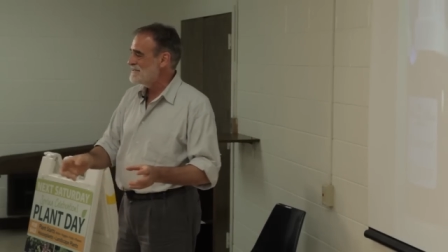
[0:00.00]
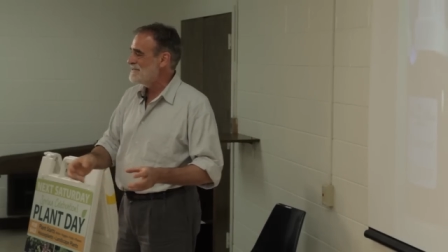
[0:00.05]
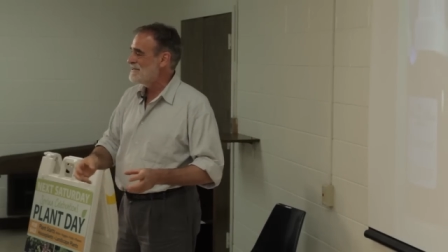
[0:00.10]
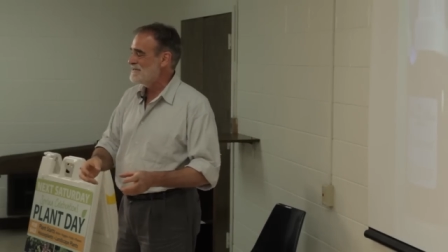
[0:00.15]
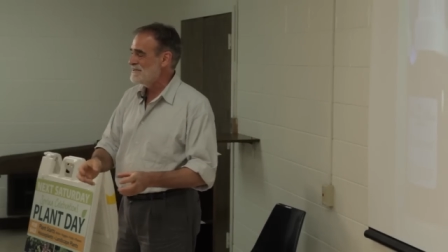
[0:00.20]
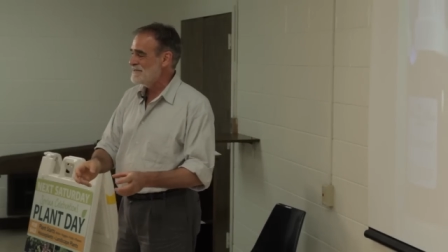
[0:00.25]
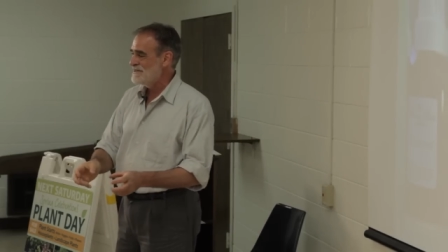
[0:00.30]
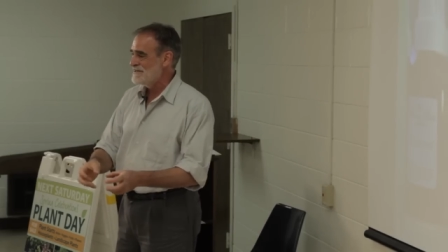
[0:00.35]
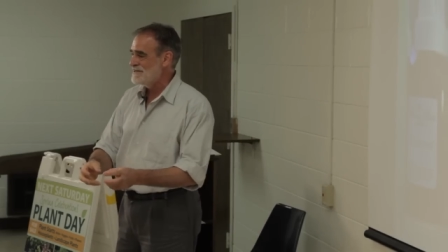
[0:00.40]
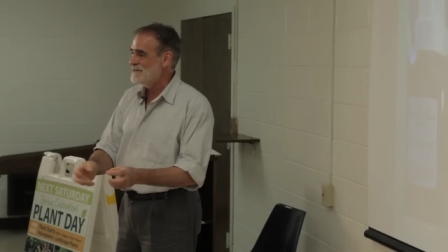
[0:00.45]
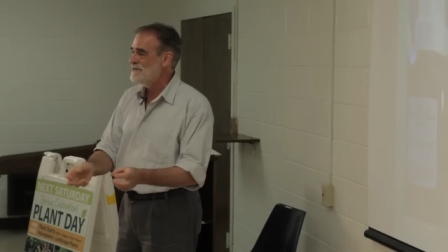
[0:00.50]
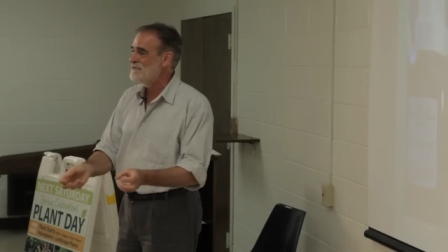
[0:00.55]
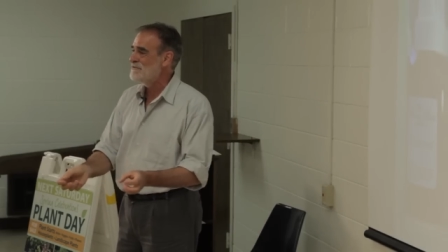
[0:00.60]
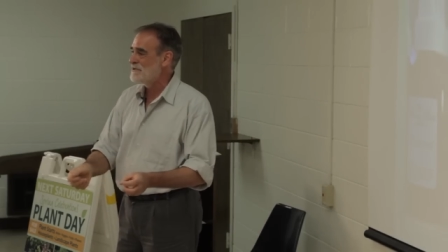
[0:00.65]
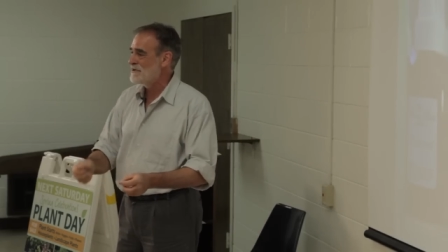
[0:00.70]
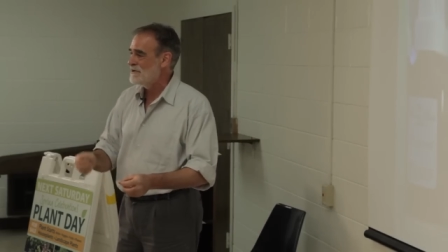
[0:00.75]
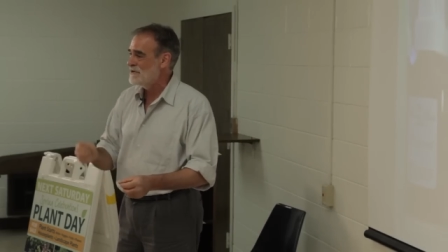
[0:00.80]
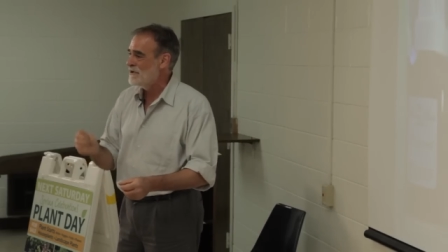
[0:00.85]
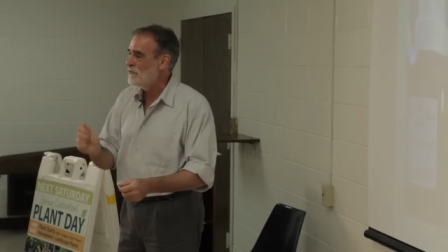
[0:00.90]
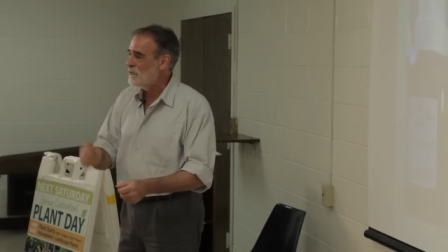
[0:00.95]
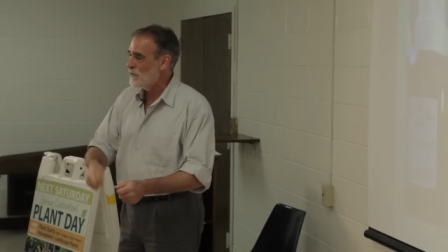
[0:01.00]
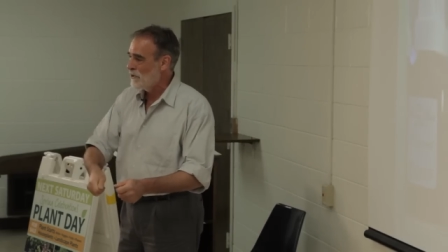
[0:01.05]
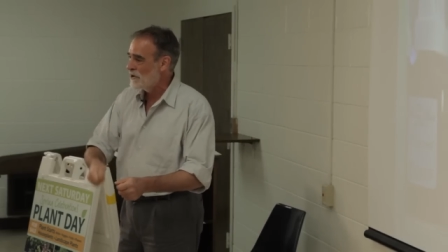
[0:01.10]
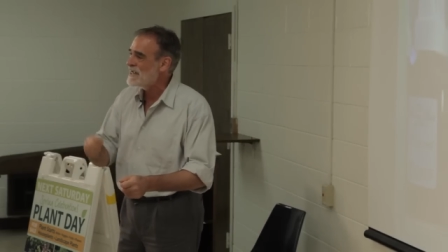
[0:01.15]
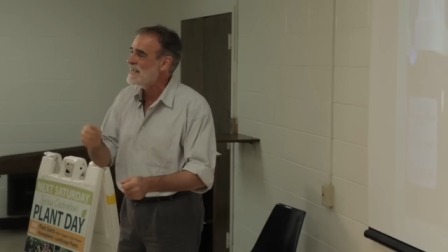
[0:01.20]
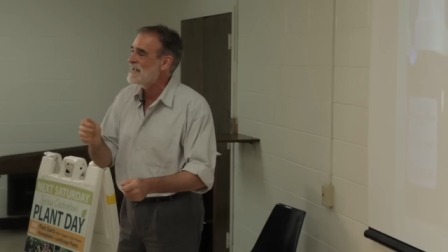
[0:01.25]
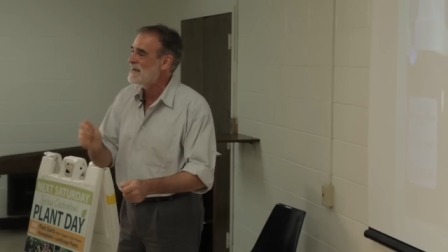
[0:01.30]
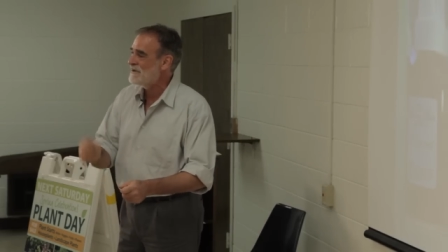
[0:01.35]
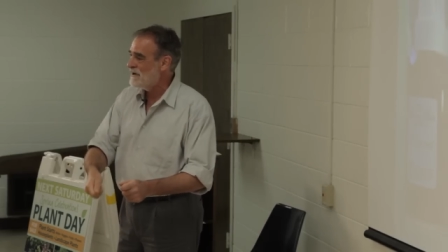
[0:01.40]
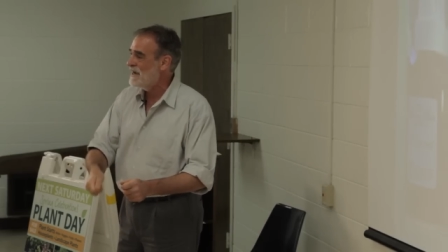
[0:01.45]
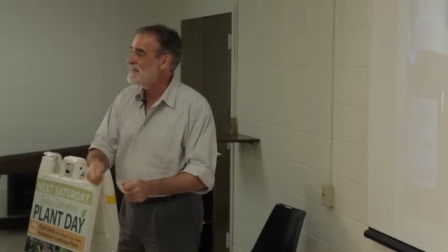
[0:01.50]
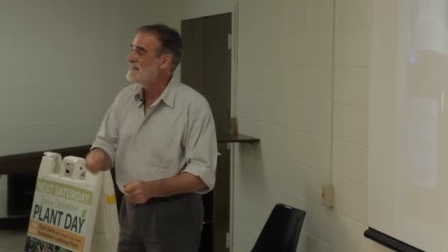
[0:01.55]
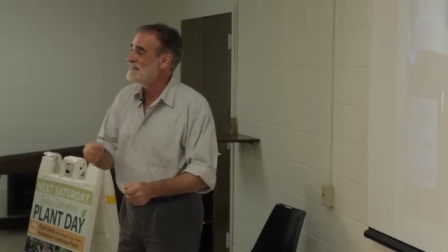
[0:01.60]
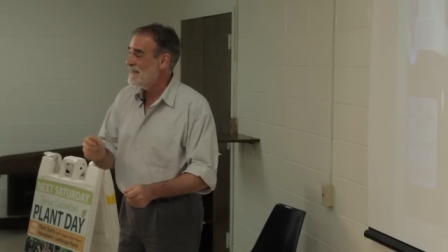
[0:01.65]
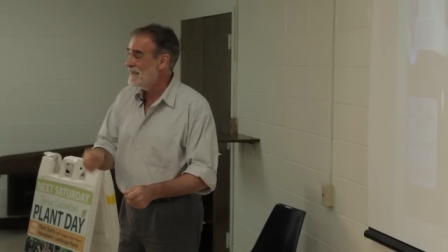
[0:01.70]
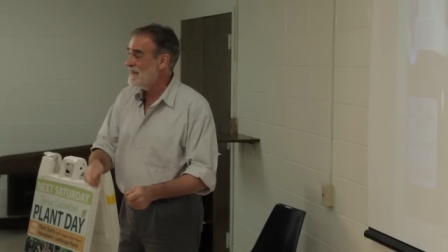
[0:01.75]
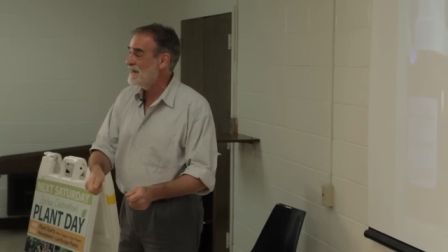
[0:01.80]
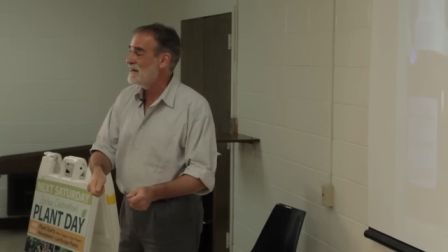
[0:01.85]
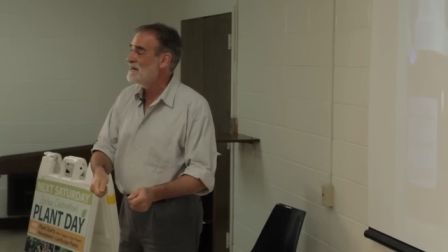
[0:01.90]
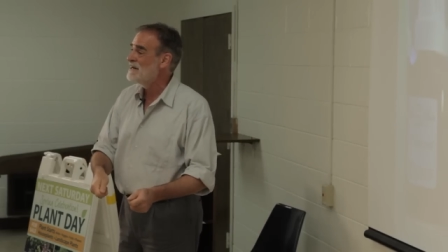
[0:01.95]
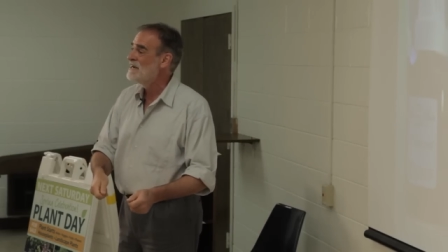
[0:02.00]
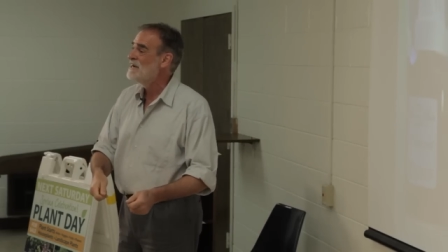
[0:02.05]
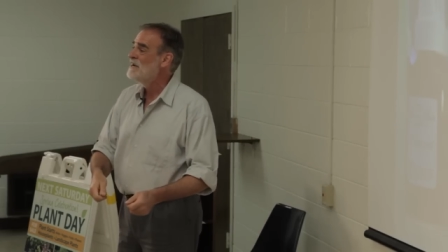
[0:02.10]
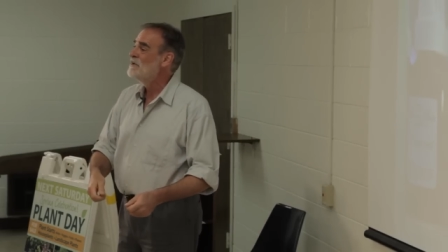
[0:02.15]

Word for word: on his silver and working it right there.